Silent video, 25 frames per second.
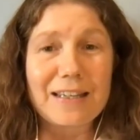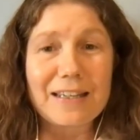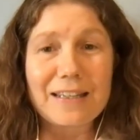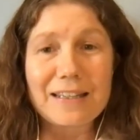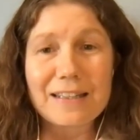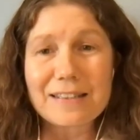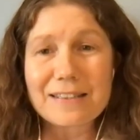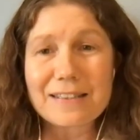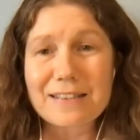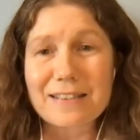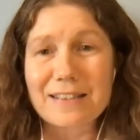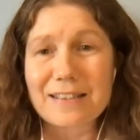He
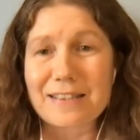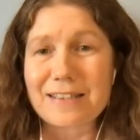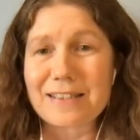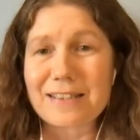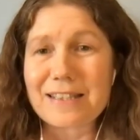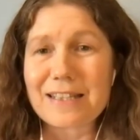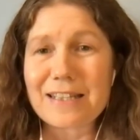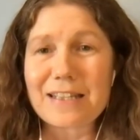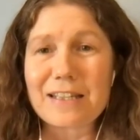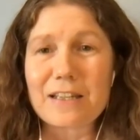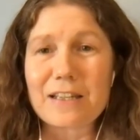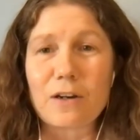is the
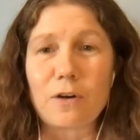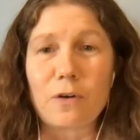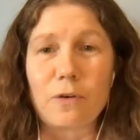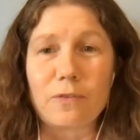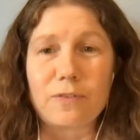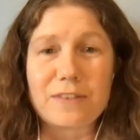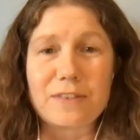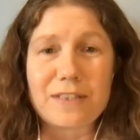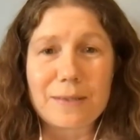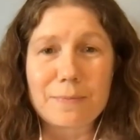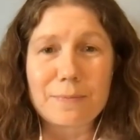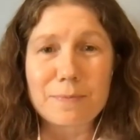CEO
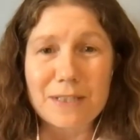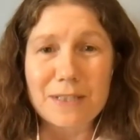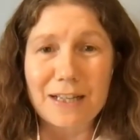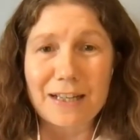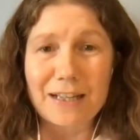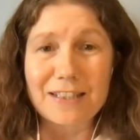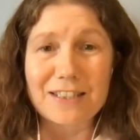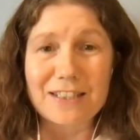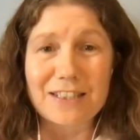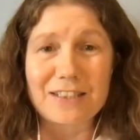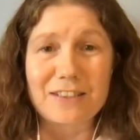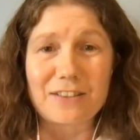of Tip
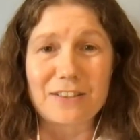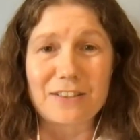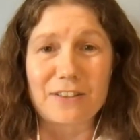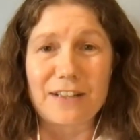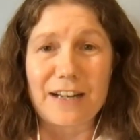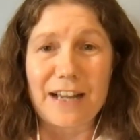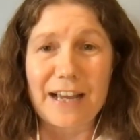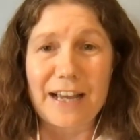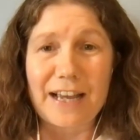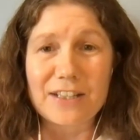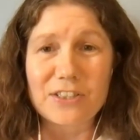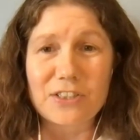Touch
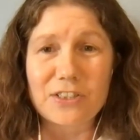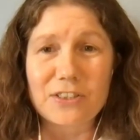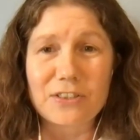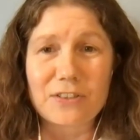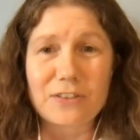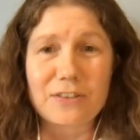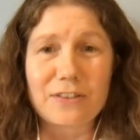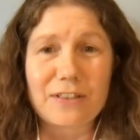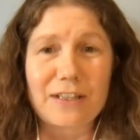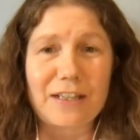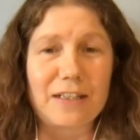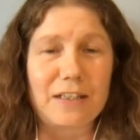
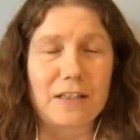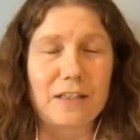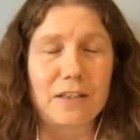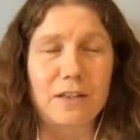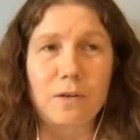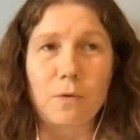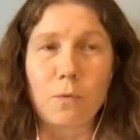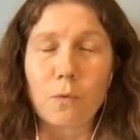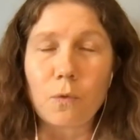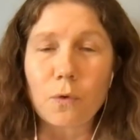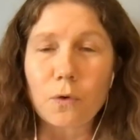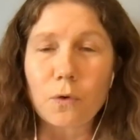International and an
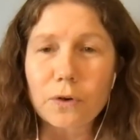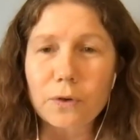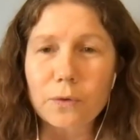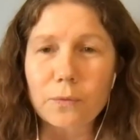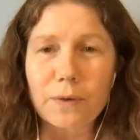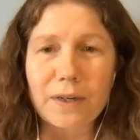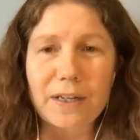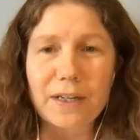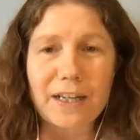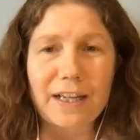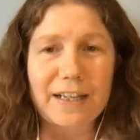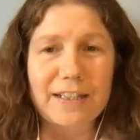
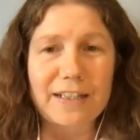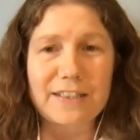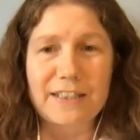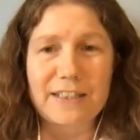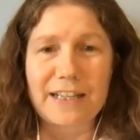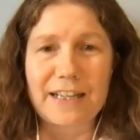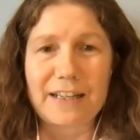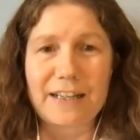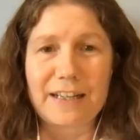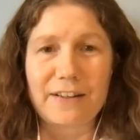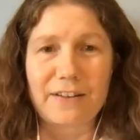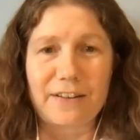award-winning
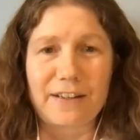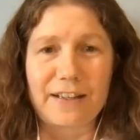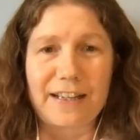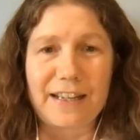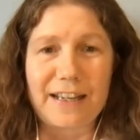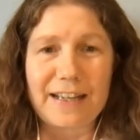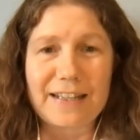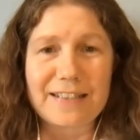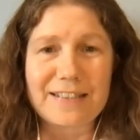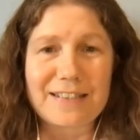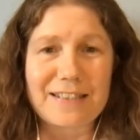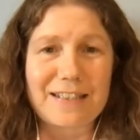educator in
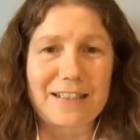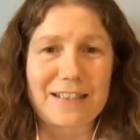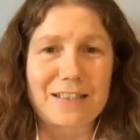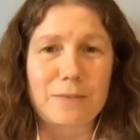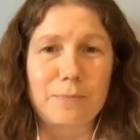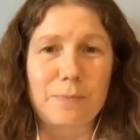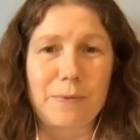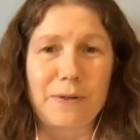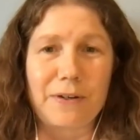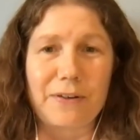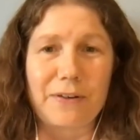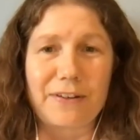guest
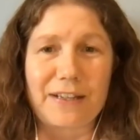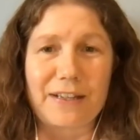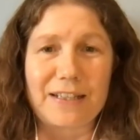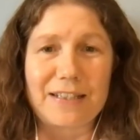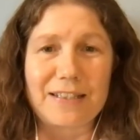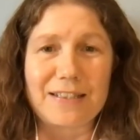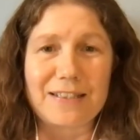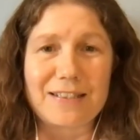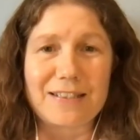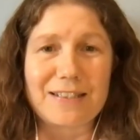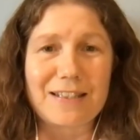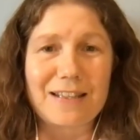
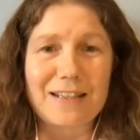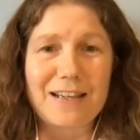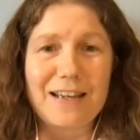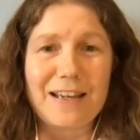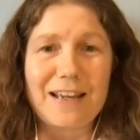experience.